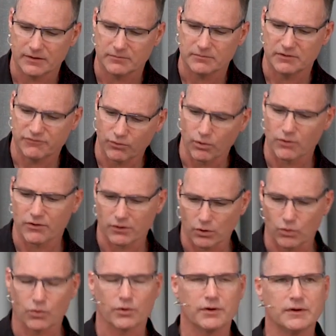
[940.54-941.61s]
before the
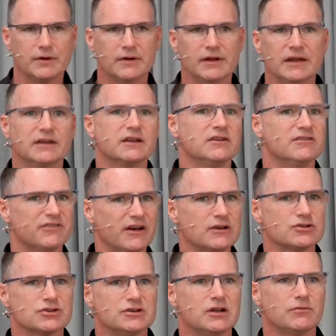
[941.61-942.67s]
Lord in
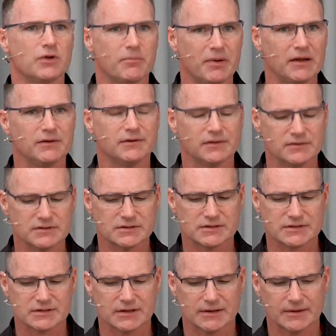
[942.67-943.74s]
confession and
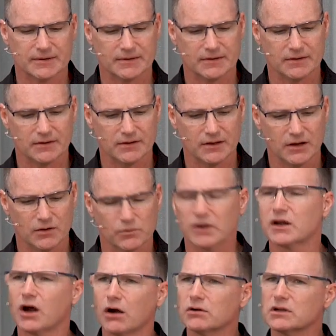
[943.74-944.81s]
repentance,
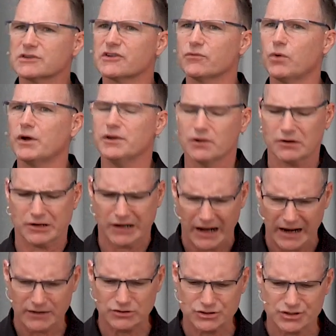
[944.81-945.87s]
regardless of what your
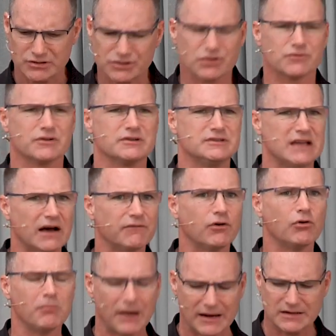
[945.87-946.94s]
conscience or the
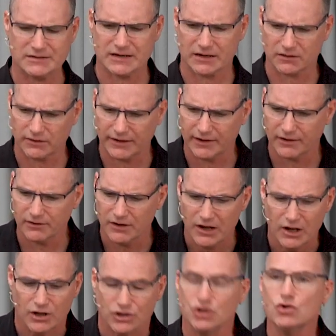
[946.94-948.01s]
devil might declare,
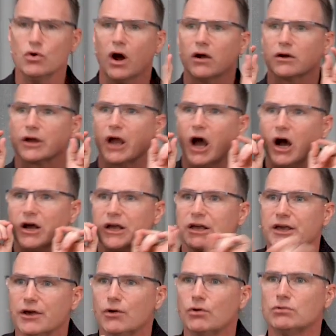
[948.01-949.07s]
you are a
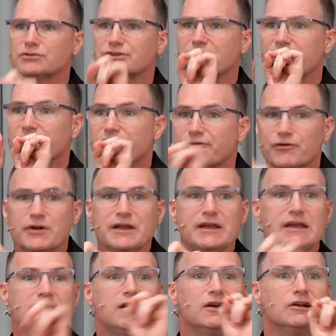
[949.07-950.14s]
guilt
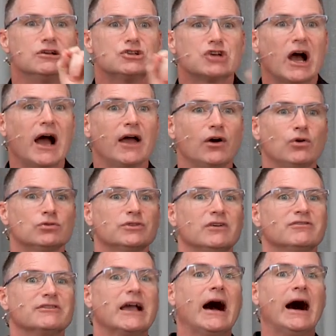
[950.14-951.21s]
free child
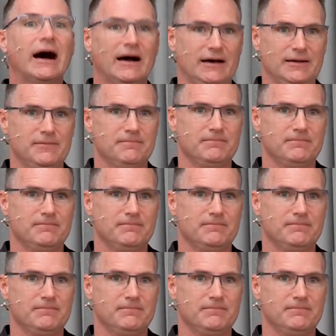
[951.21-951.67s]
of God.